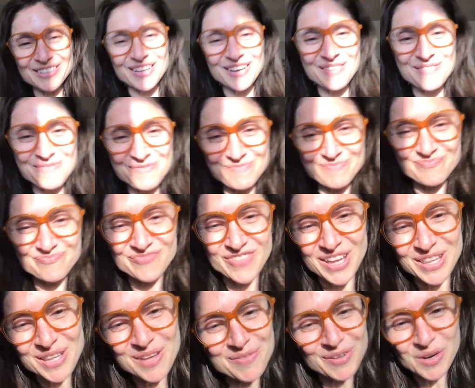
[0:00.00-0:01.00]
I love
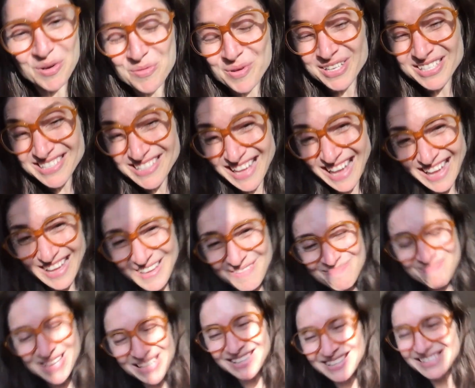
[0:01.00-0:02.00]
a quiz
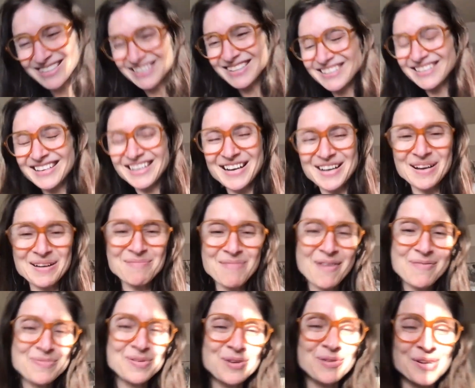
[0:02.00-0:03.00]
game.
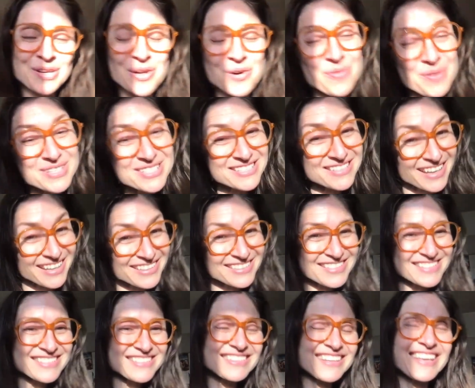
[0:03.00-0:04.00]
I've been going to quiz
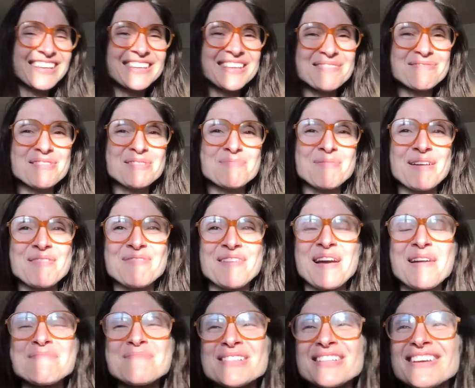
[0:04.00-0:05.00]
nights lately with my
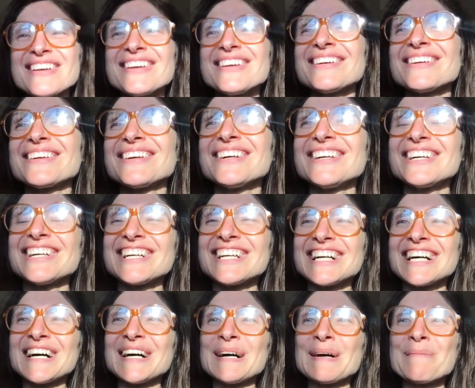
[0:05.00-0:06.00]
family.
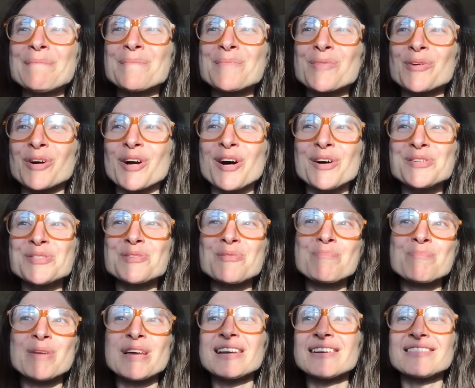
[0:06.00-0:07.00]
We're
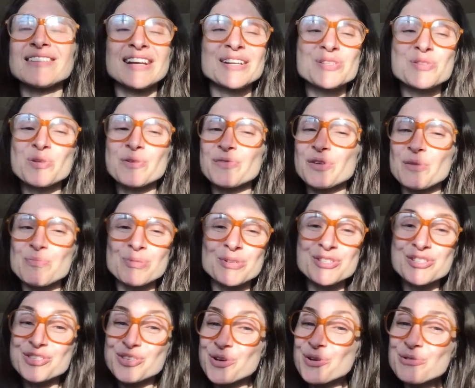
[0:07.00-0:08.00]
also big like Trivial
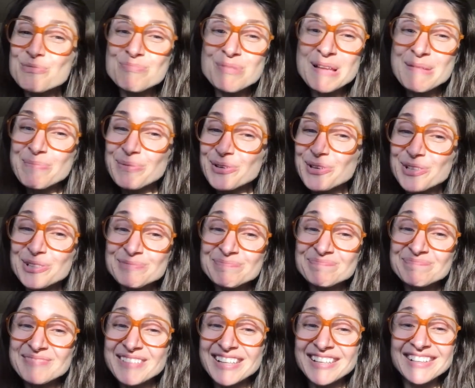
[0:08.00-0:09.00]
Pursuit
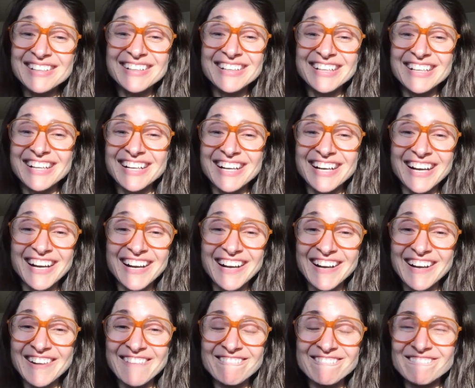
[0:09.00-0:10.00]
people.
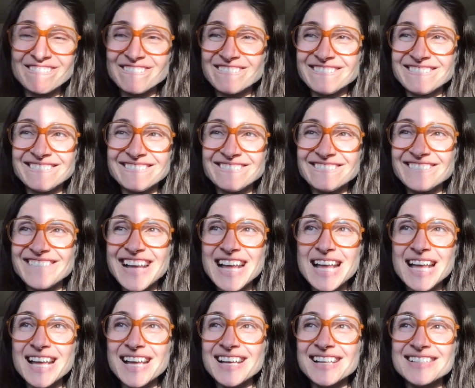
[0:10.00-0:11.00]
And
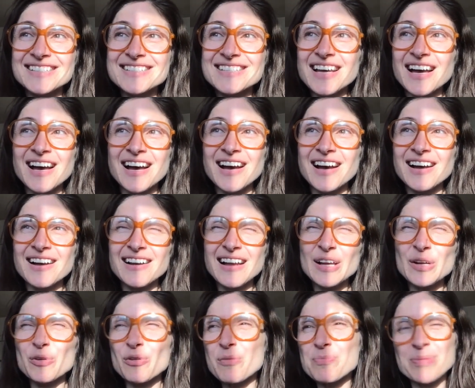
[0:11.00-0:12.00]

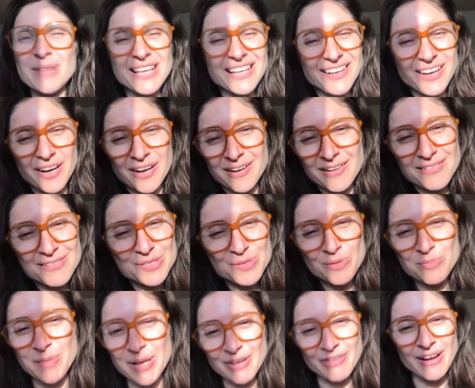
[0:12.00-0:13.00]
I grew up playing
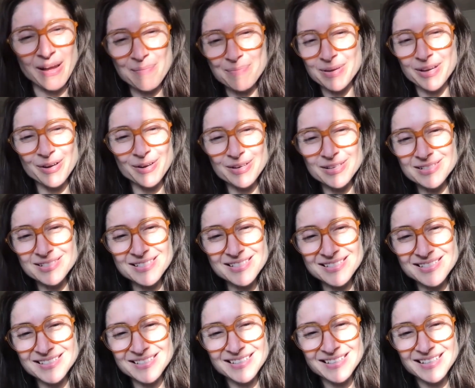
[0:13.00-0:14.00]
cards with my
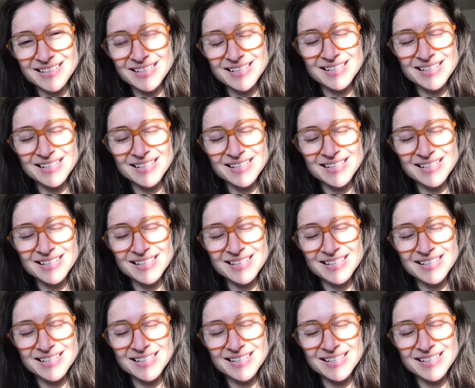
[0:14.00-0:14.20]
grandparents.